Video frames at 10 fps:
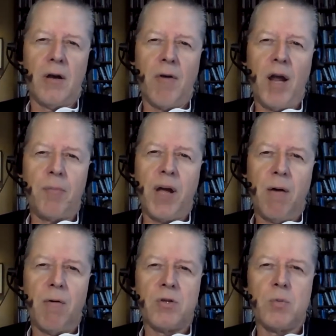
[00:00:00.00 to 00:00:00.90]
great
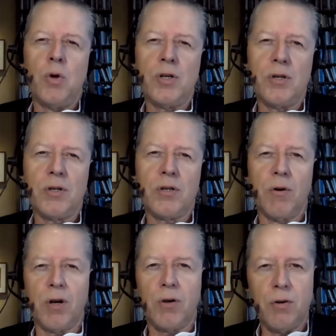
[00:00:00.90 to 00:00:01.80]
powers wouldn't
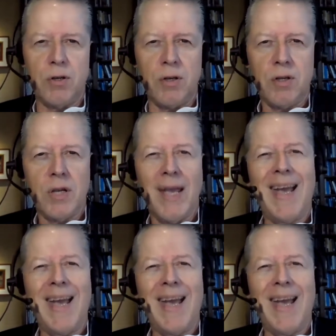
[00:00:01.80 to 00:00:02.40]
or couldn't,